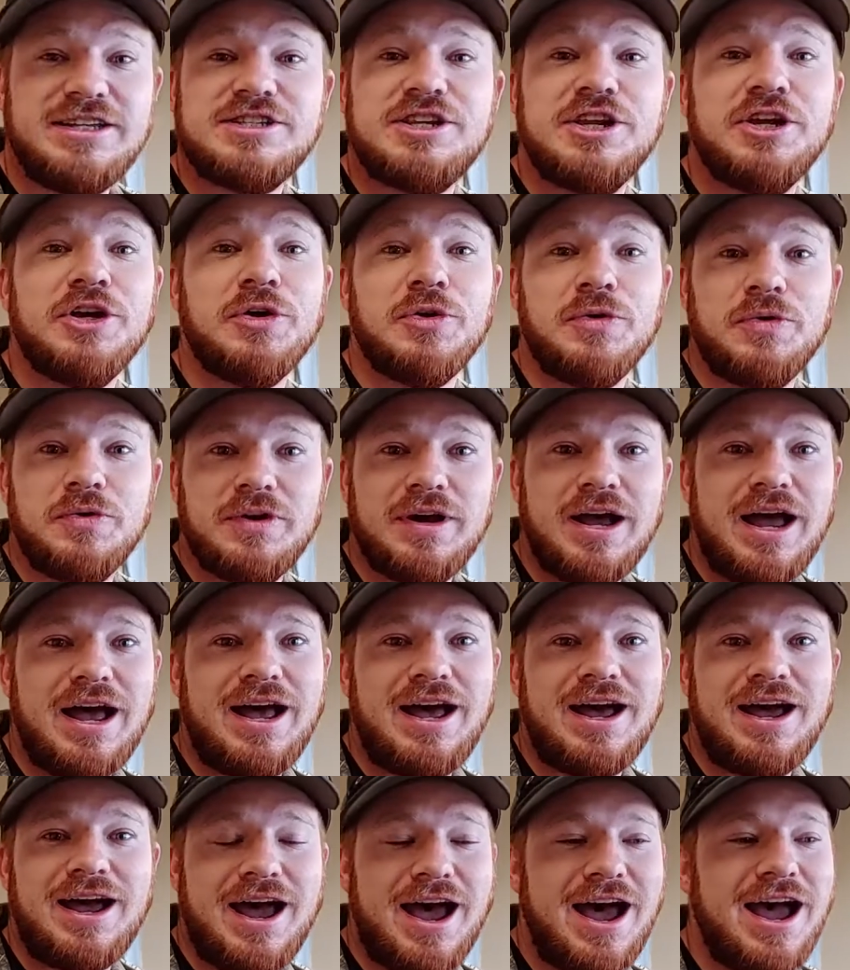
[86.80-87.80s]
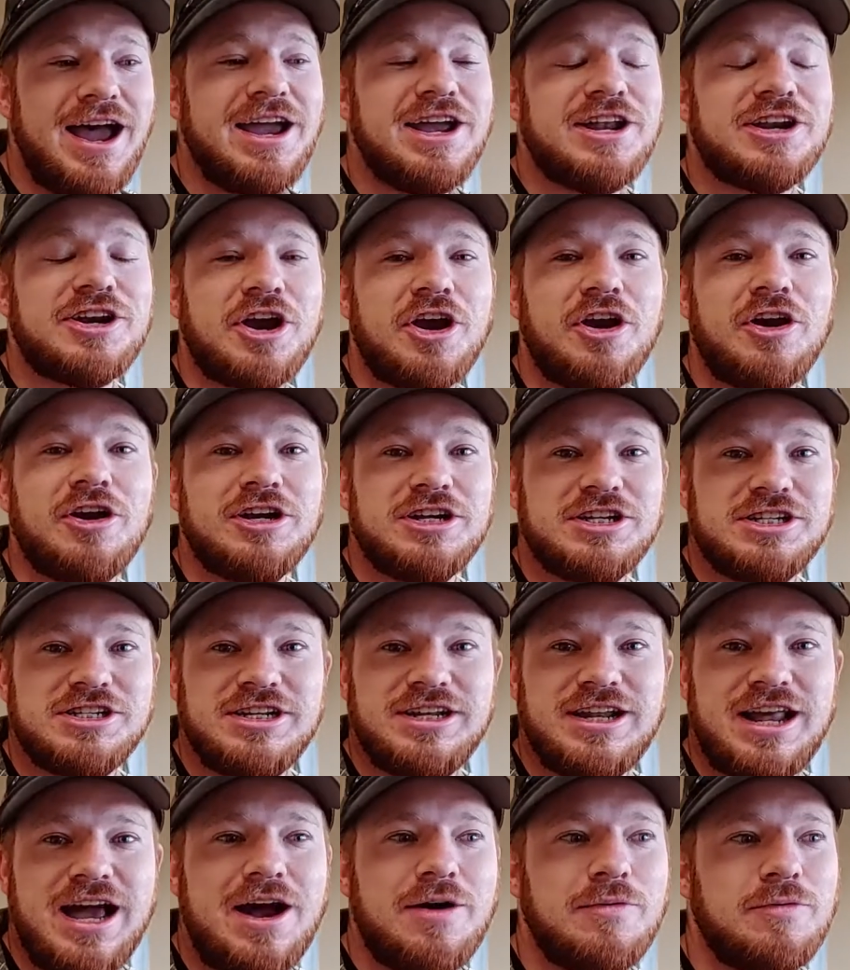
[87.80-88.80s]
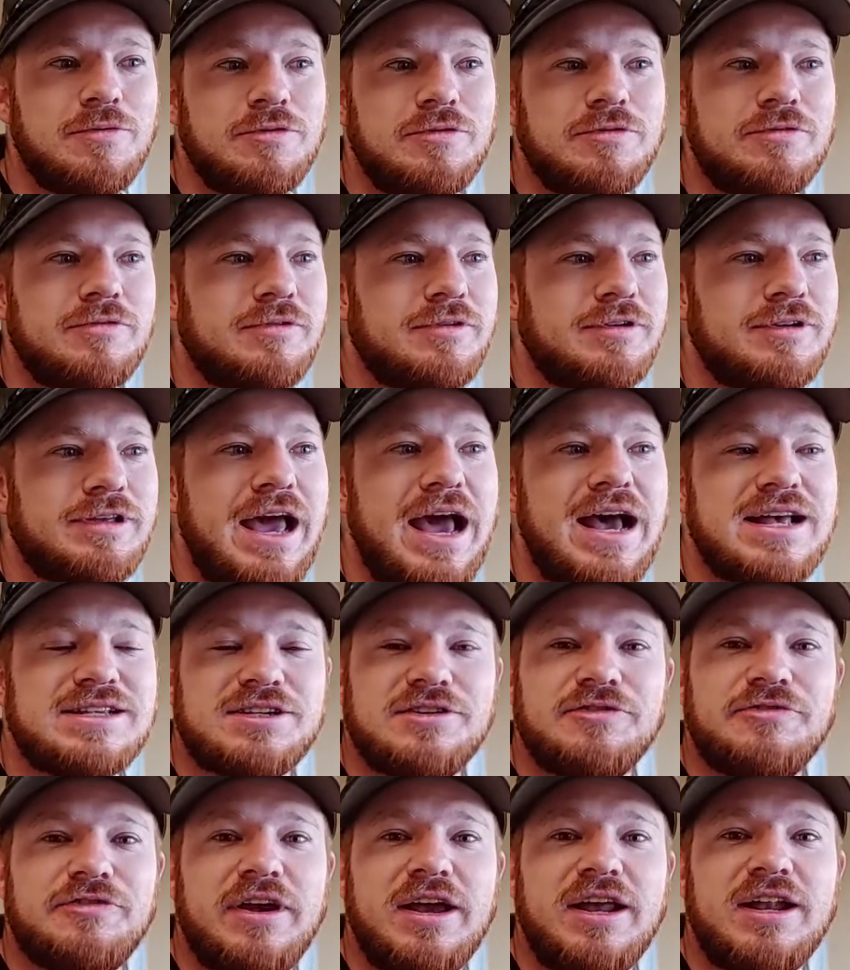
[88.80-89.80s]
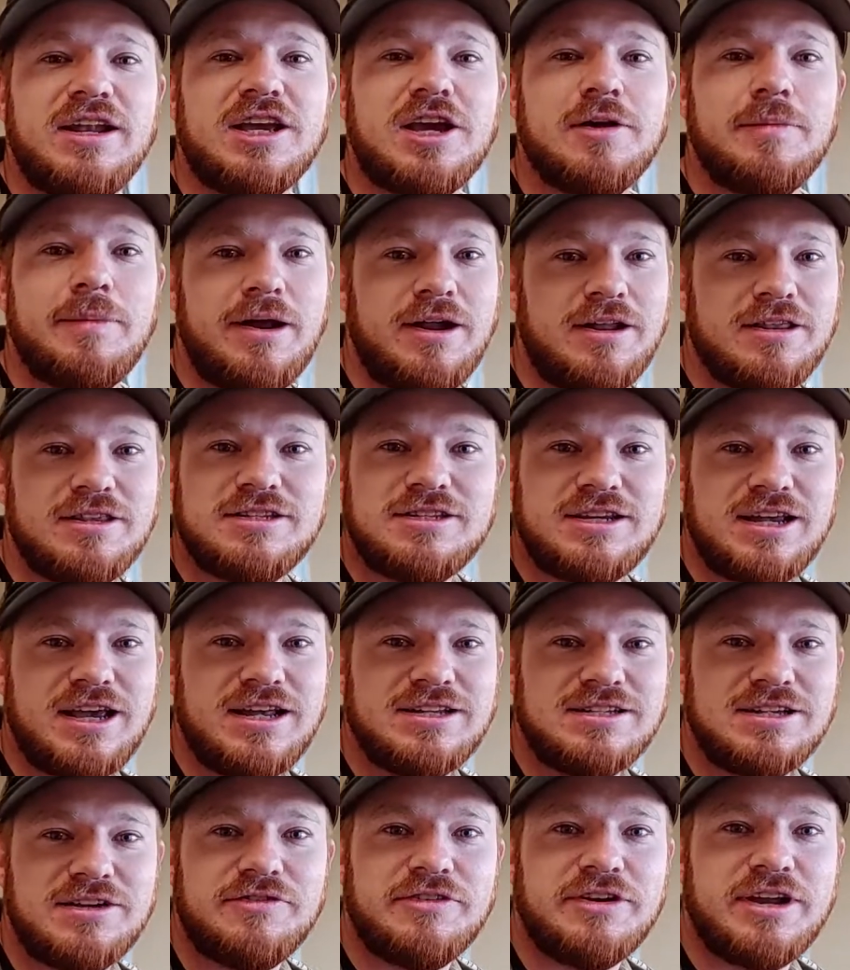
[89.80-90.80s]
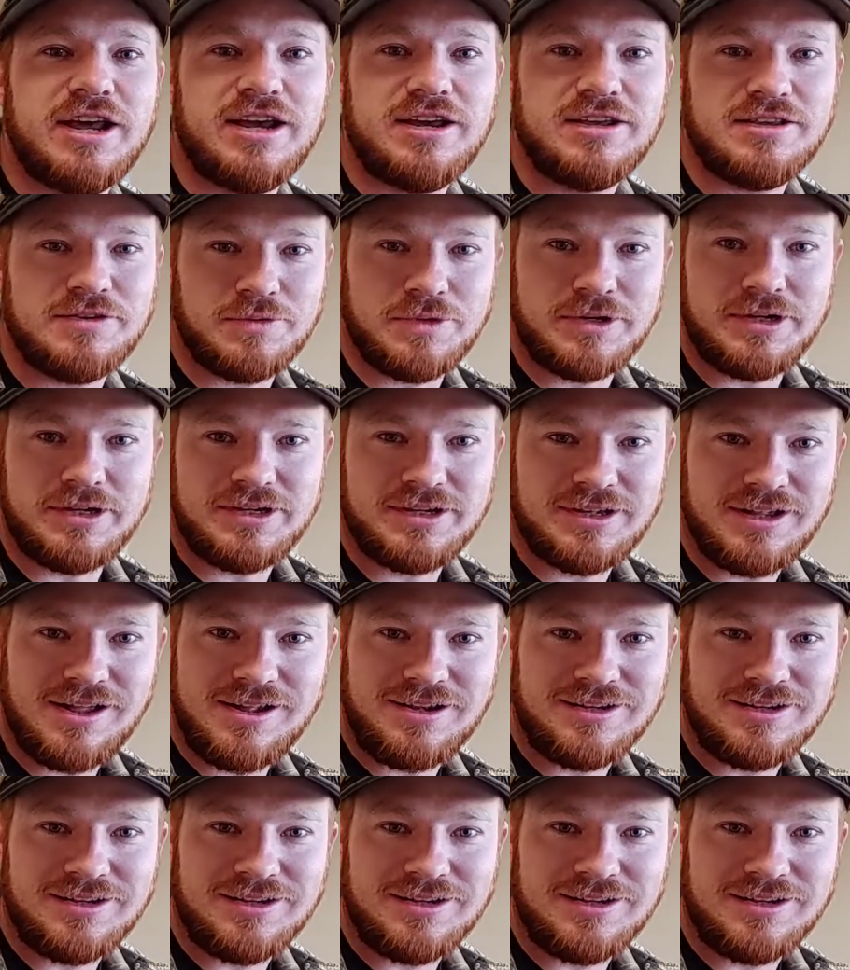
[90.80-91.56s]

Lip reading: Please do. I encourage it. I will ask a fan to come out of the stands every day of the week.